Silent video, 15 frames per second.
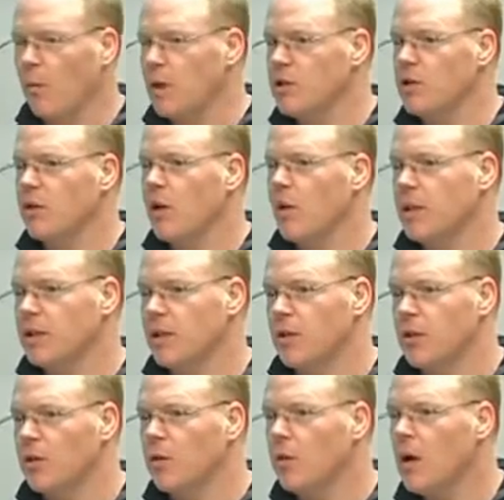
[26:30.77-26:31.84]
Once you know what
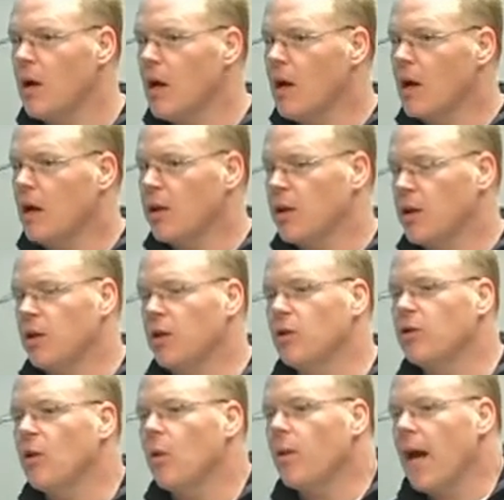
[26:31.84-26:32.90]
to do,
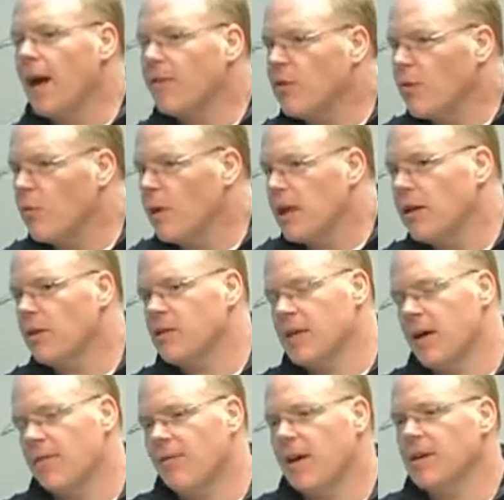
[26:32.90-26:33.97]
you don't have to read those
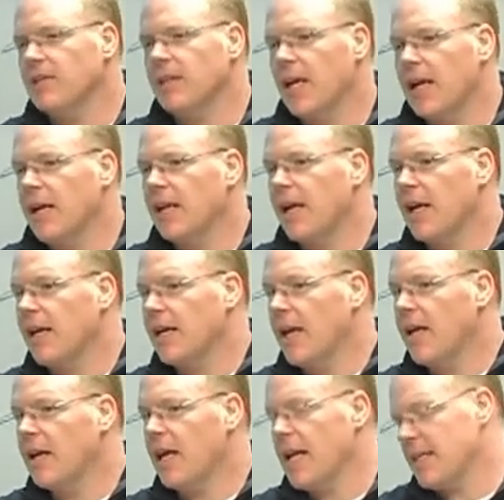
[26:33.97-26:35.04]
help files again and again and
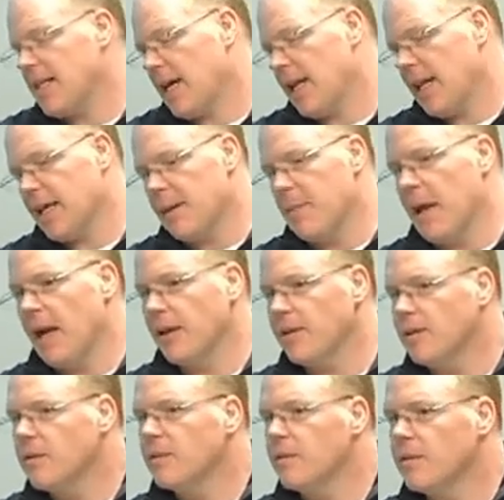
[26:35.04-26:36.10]
again. It's kind of like a manual.